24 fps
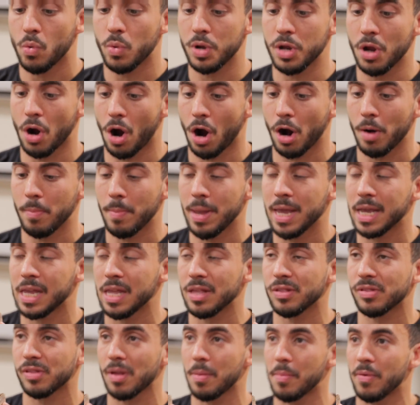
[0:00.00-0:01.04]
we are
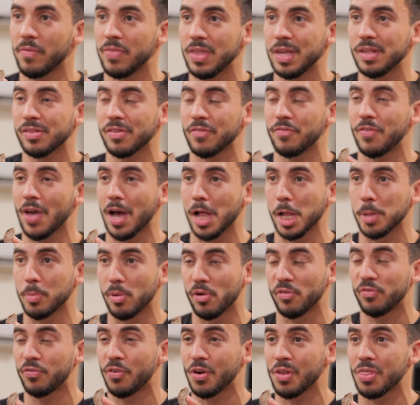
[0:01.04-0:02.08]
making some of these
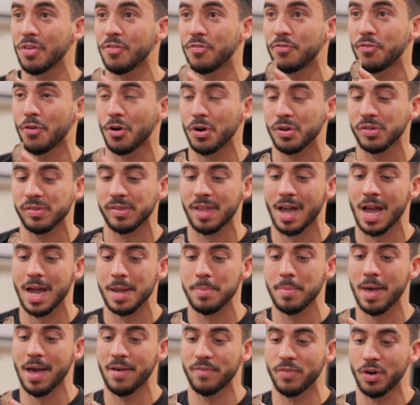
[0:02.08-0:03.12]
available for the first
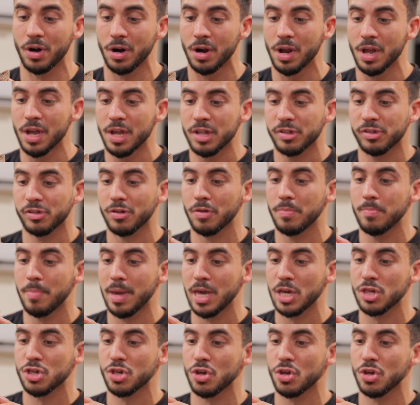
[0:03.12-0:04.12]
time ever, so make